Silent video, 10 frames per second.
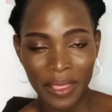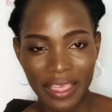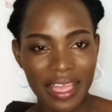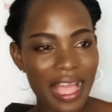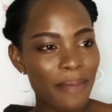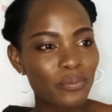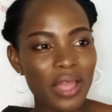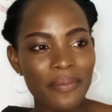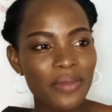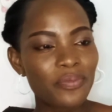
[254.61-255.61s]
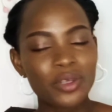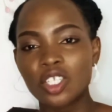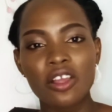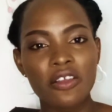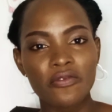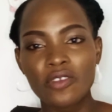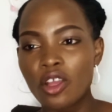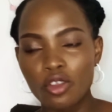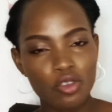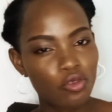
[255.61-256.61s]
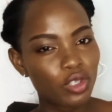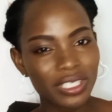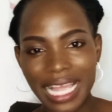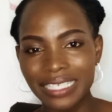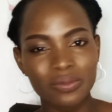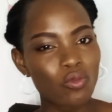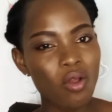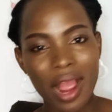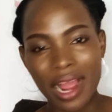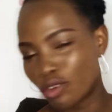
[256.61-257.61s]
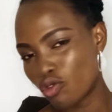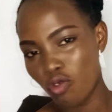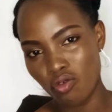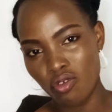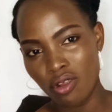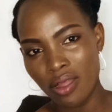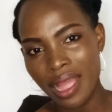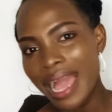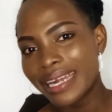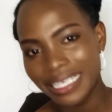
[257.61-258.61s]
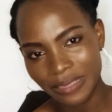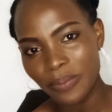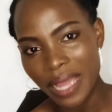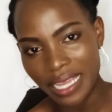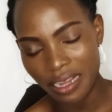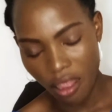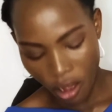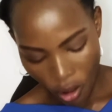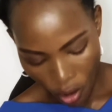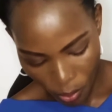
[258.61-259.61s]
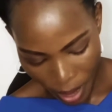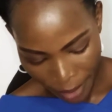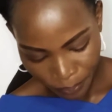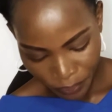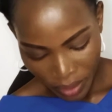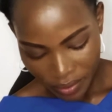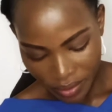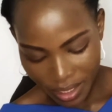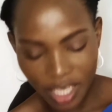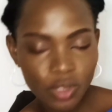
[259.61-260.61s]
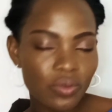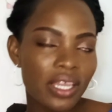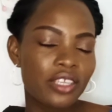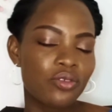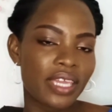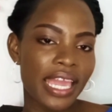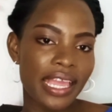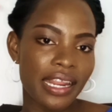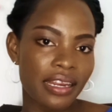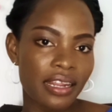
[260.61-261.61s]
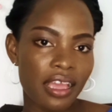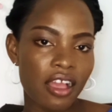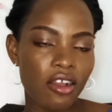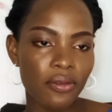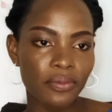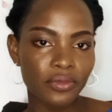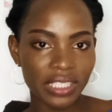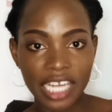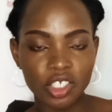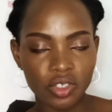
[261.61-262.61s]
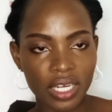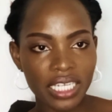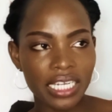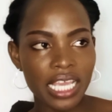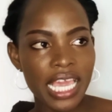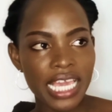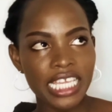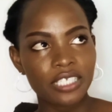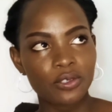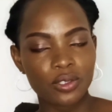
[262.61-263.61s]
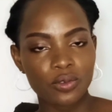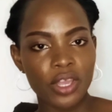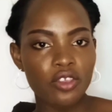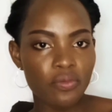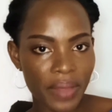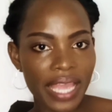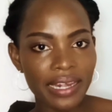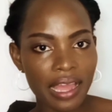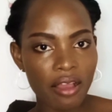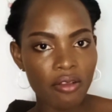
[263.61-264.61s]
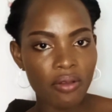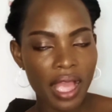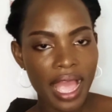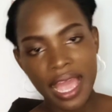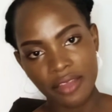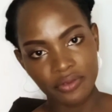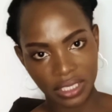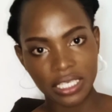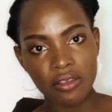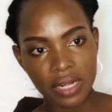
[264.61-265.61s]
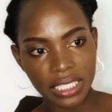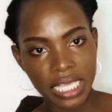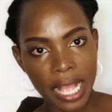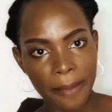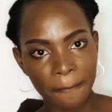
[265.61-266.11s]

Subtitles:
Yeah, I'm a preacher of start small and grow and expand. All right. The next way you can start trading is when you buy now and resell later.